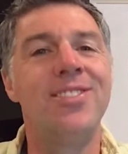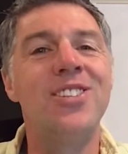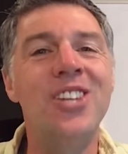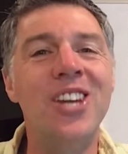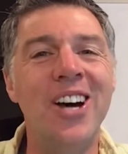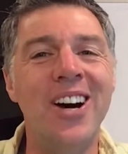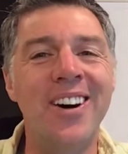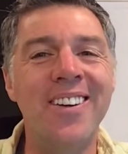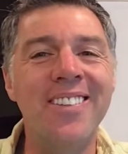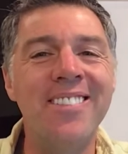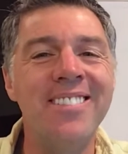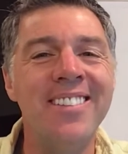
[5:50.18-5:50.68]

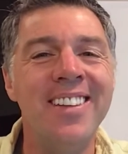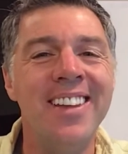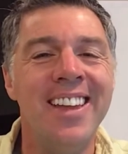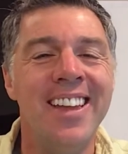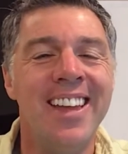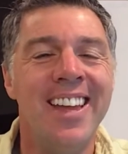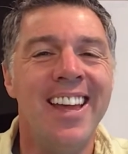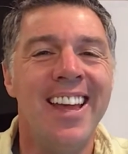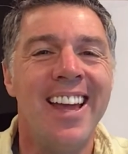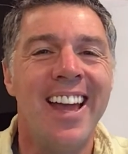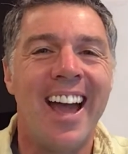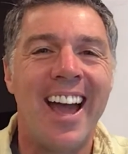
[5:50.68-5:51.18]
So,
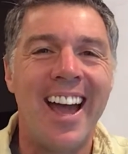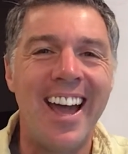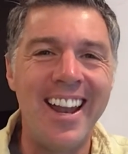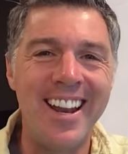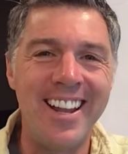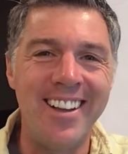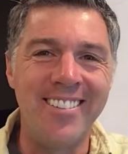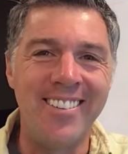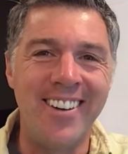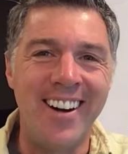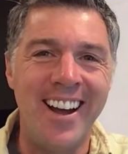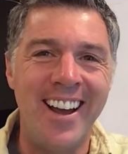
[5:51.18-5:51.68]

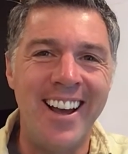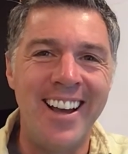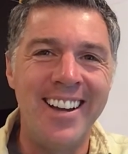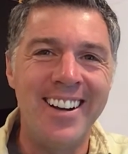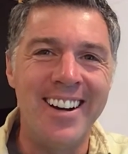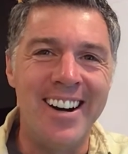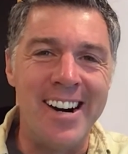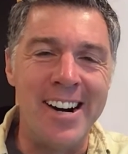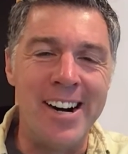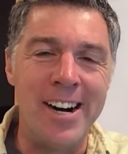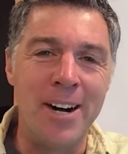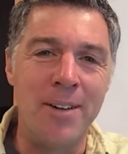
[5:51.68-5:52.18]
anyway,
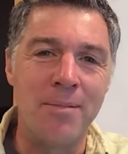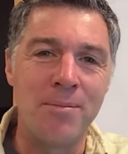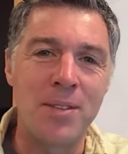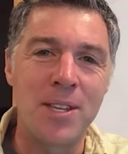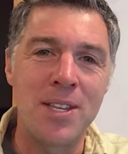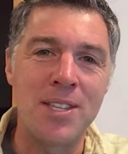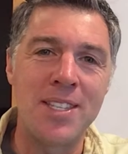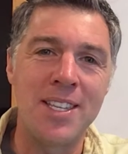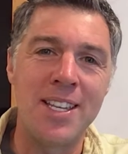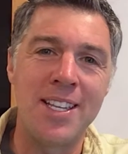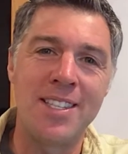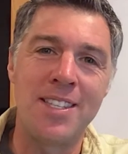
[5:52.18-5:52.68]
because um,